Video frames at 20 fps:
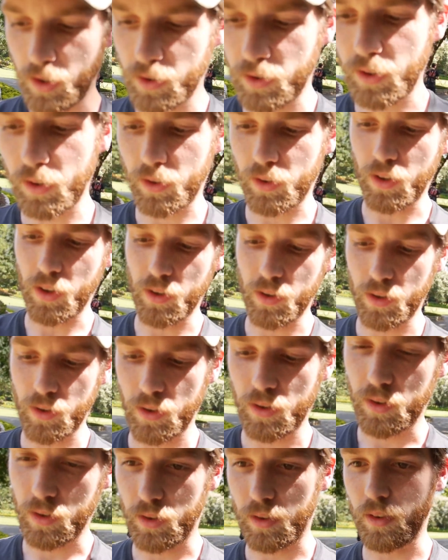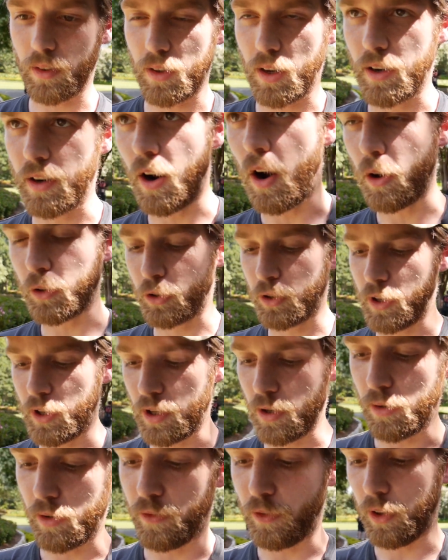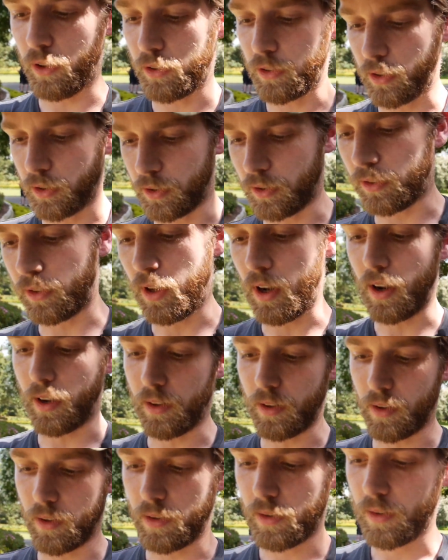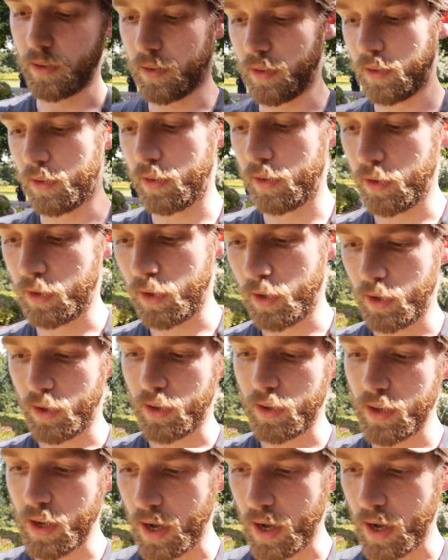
This is an alternate universe. This is not... Of all the people Pokemoning?